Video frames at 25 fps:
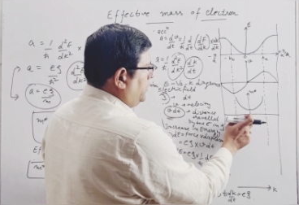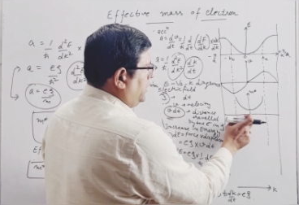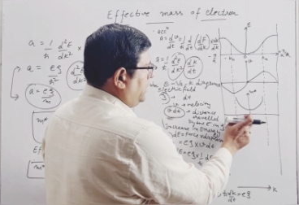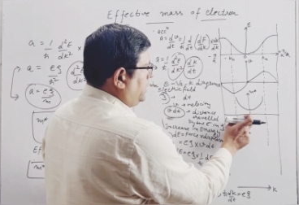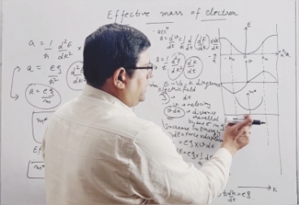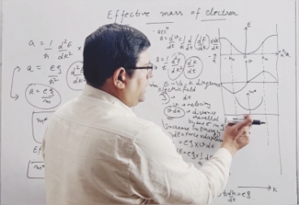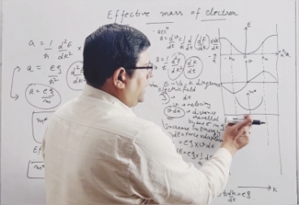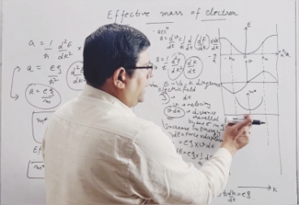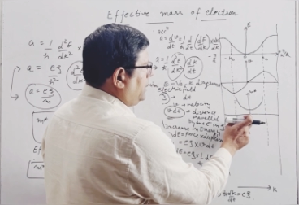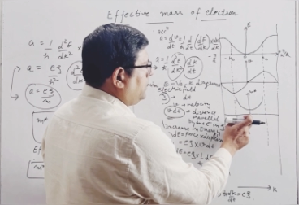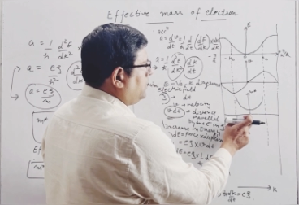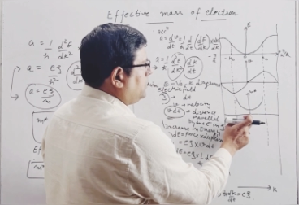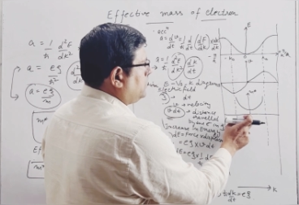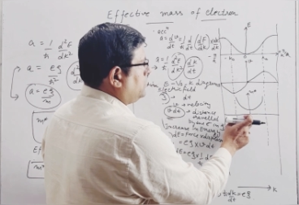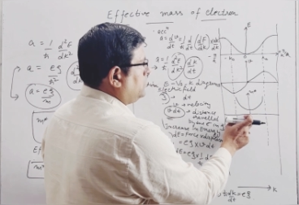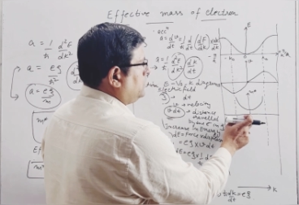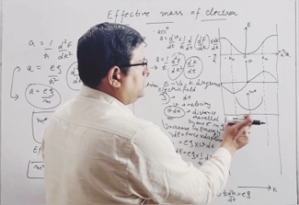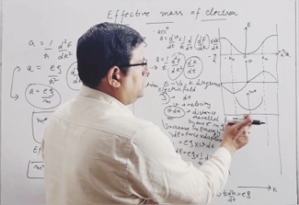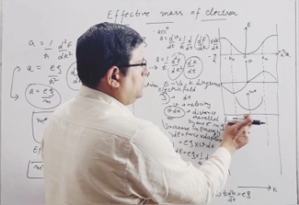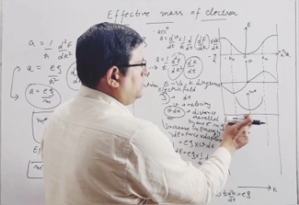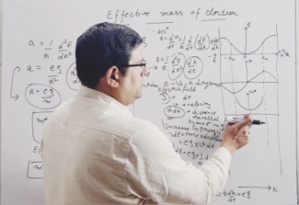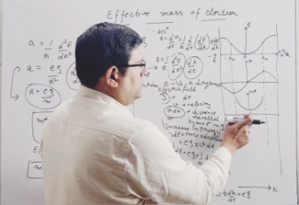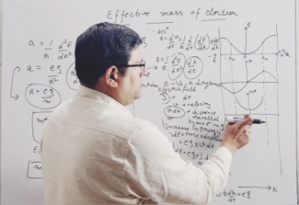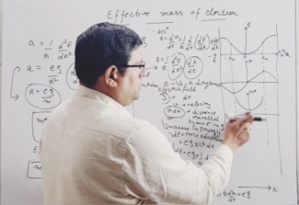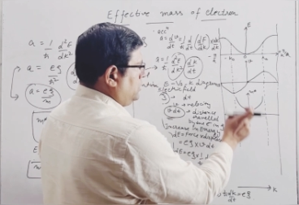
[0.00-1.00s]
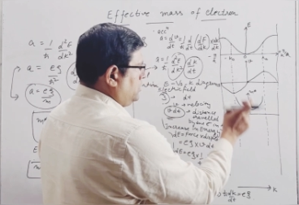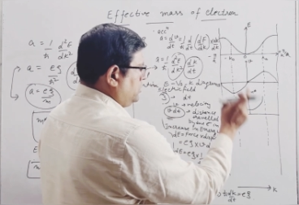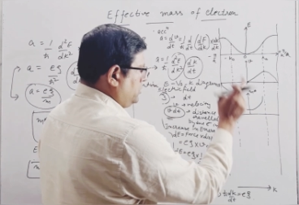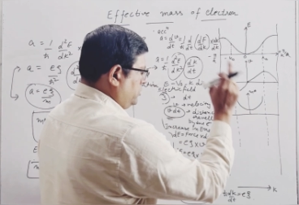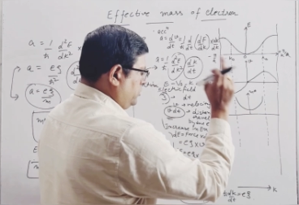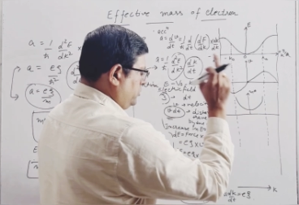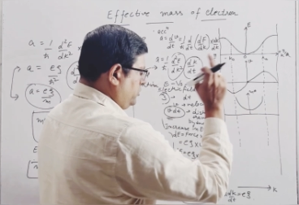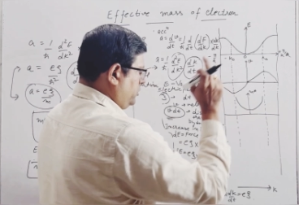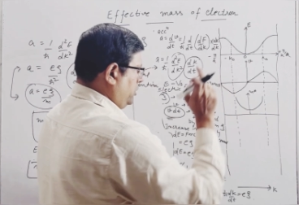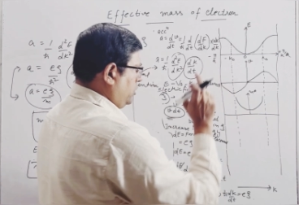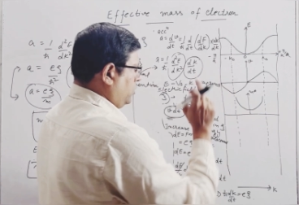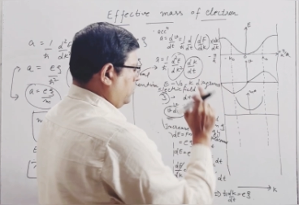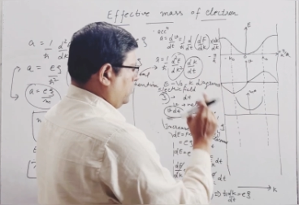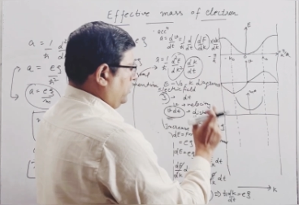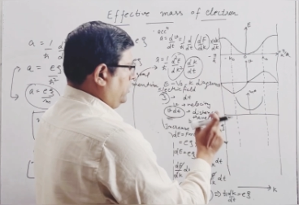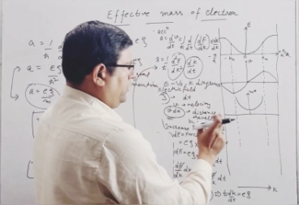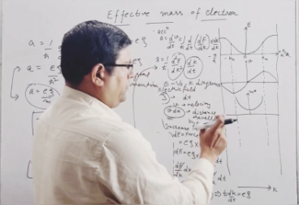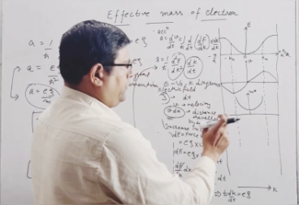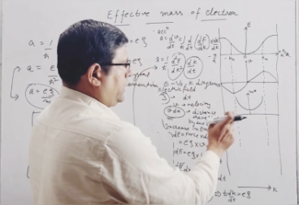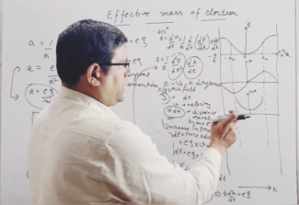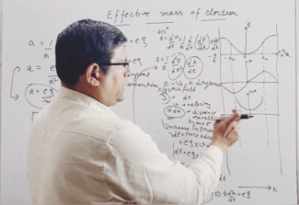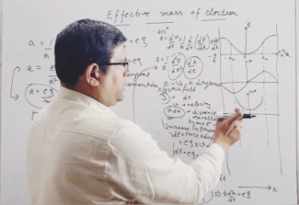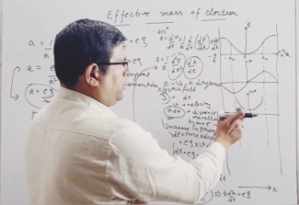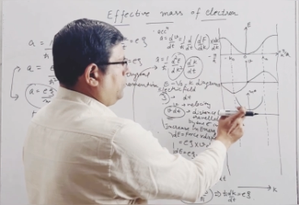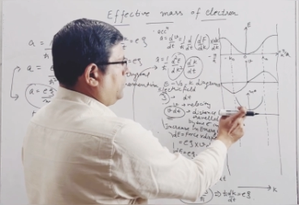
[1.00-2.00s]
meet at zero.
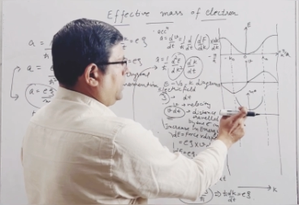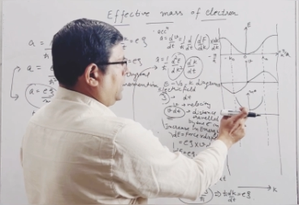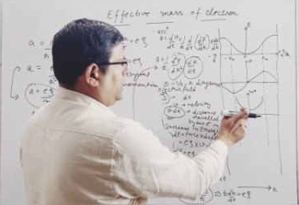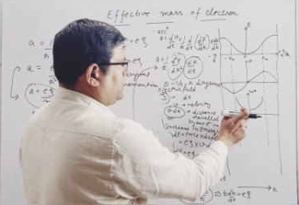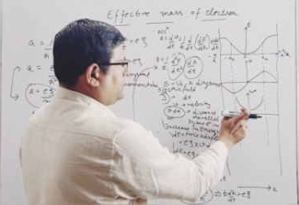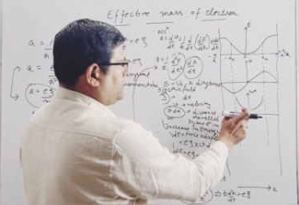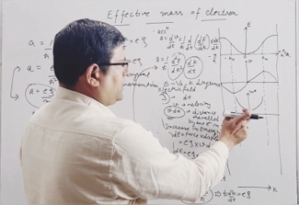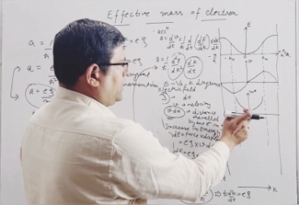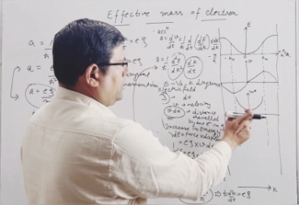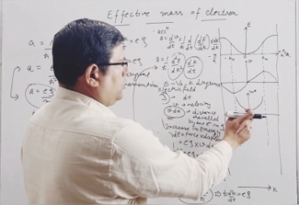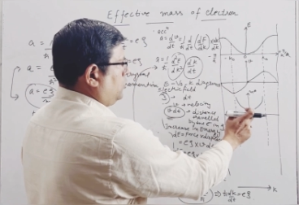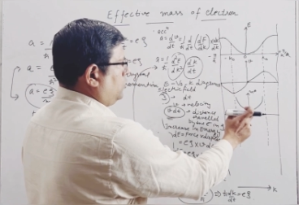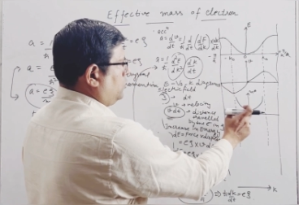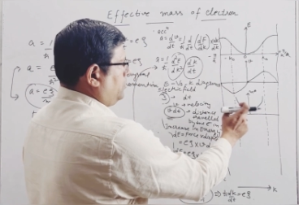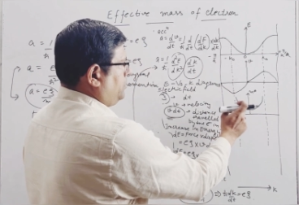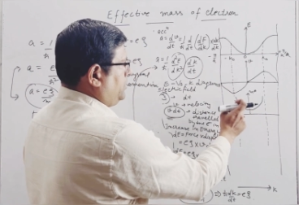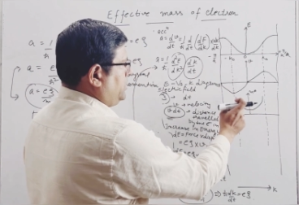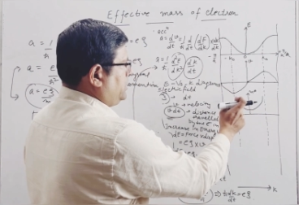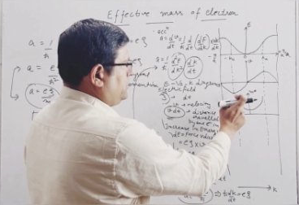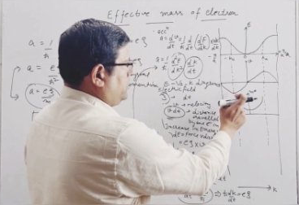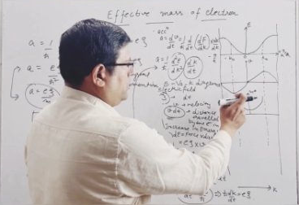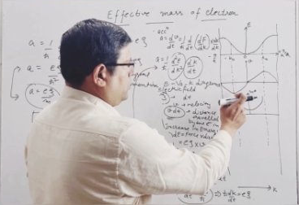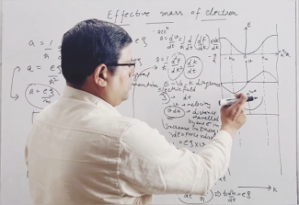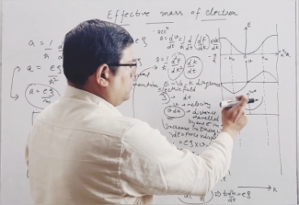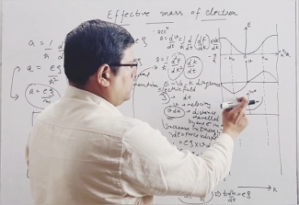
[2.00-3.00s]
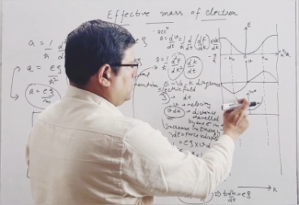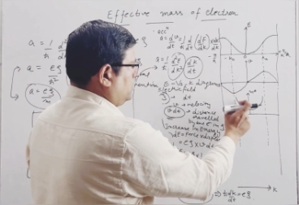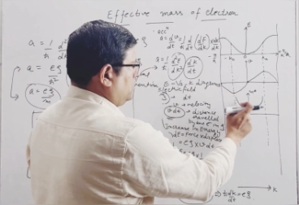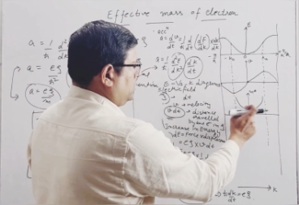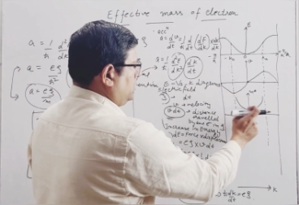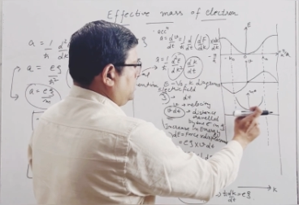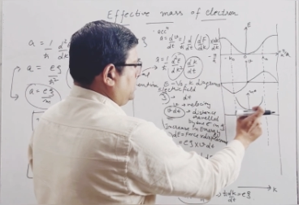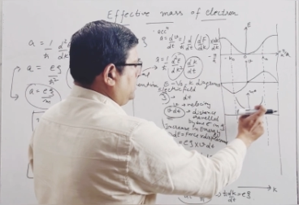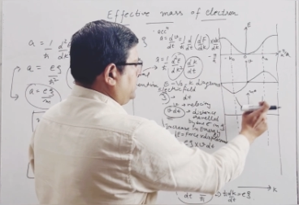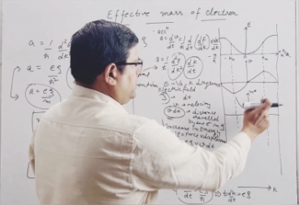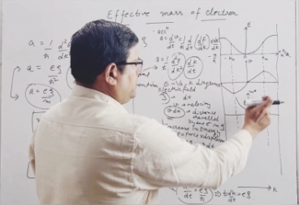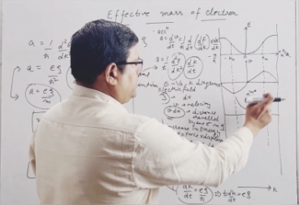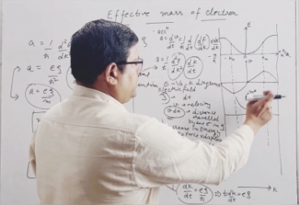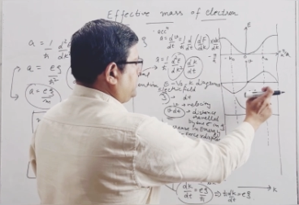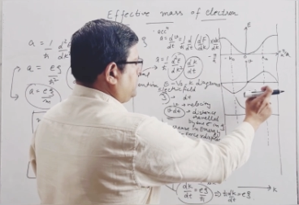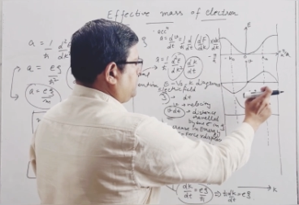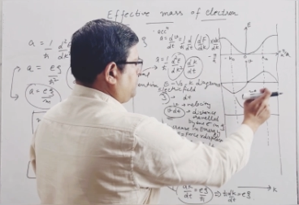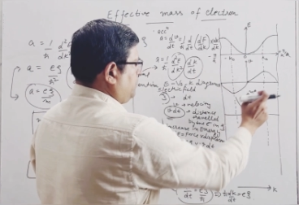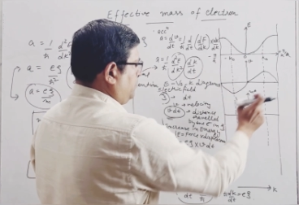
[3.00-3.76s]
Effective mass cannot be zero. This is